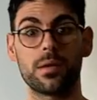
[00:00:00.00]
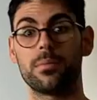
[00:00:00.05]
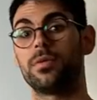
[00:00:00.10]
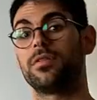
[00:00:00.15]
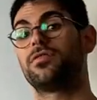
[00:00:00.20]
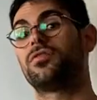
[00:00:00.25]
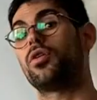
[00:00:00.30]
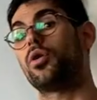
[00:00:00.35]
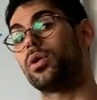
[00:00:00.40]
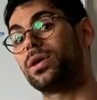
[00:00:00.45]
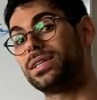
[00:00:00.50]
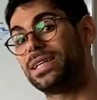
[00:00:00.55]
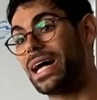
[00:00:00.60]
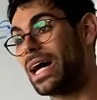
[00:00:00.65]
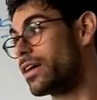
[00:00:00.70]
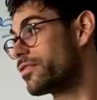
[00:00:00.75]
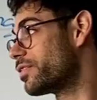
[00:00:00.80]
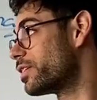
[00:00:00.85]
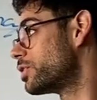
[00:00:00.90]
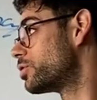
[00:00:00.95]
Before we
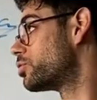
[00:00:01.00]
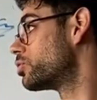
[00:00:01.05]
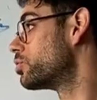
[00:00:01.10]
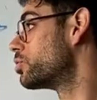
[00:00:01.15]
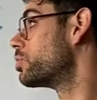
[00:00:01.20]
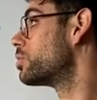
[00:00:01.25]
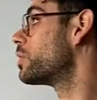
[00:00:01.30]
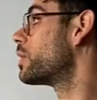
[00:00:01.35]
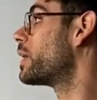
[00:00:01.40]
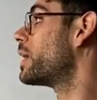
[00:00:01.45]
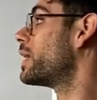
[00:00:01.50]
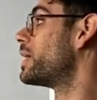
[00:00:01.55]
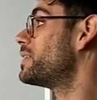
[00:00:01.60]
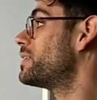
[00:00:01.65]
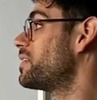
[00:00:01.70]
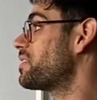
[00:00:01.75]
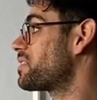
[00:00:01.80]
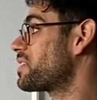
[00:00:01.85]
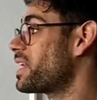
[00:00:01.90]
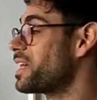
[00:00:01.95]
dive into
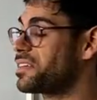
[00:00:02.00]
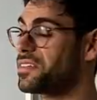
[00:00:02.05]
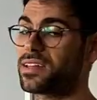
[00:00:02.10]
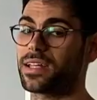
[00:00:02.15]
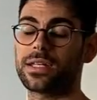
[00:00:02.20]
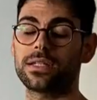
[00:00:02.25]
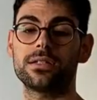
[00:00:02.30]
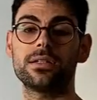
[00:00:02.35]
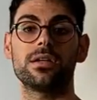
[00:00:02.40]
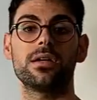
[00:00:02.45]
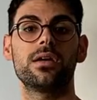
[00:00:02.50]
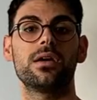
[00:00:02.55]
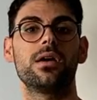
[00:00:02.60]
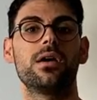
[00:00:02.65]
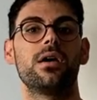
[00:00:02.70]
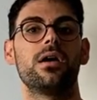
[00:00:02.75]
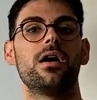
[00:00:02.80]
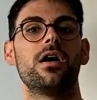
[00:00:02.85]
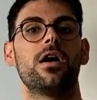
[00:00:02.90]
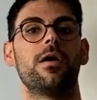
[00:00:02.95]
this lesson,
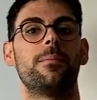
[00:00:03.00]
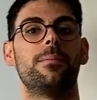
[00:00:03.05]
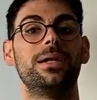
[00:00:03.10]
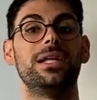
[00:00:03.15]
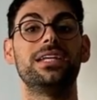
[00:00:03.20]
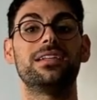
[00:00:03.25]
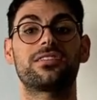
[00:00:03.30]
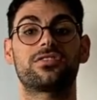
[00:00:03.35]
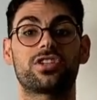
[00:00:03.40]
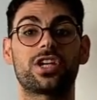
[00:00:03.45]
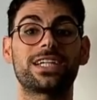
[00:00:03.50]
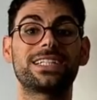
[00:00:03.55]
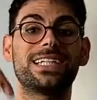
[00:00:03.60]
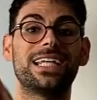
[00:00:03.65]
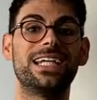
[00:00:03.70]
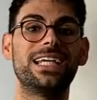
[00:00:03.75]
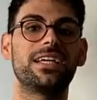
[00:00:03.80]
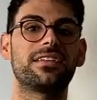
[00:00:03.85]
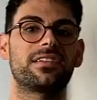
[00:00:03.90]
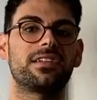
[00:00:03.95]
please check the
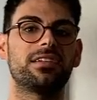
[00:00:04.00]
links